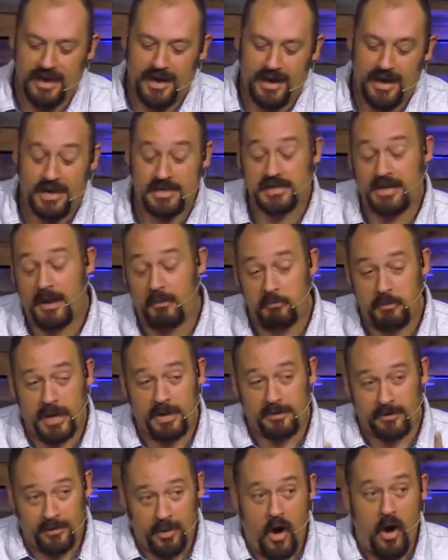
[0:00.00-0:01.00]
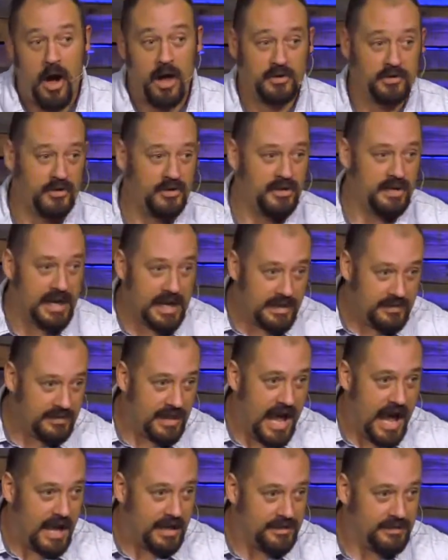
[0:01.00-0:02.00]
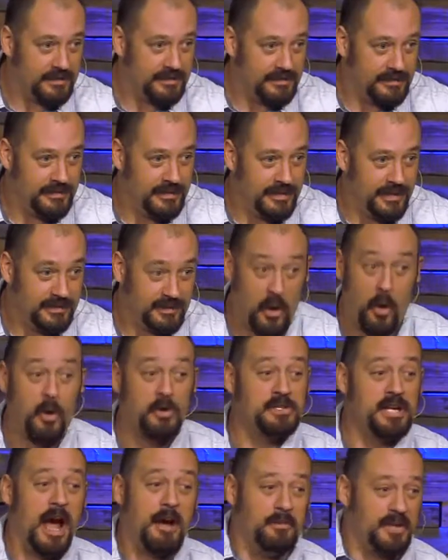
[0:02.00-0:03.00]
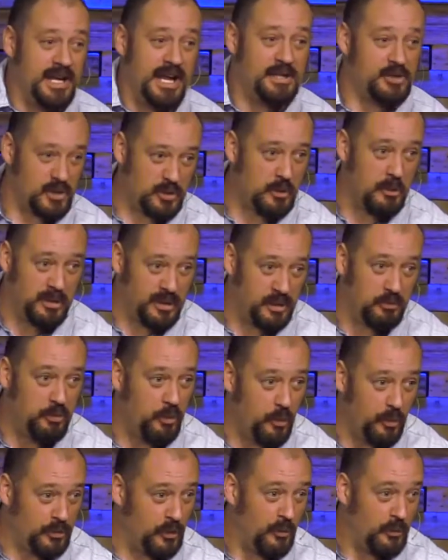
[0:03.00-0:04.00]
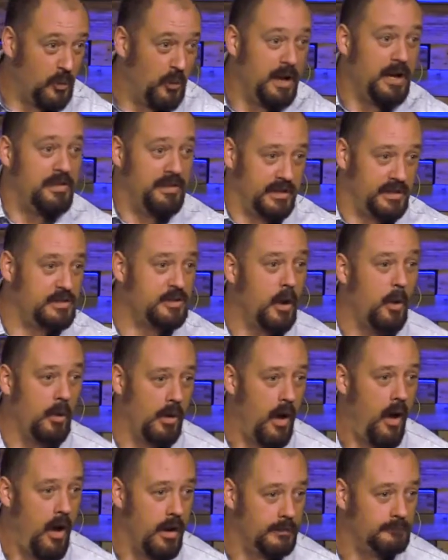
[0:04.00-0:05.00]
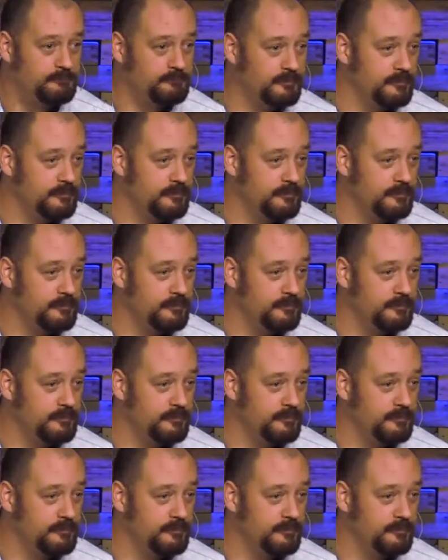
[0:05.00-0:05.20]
And I said, "I better not eat that." The whole time the kids are swimming in the pool, don't know anything's going on.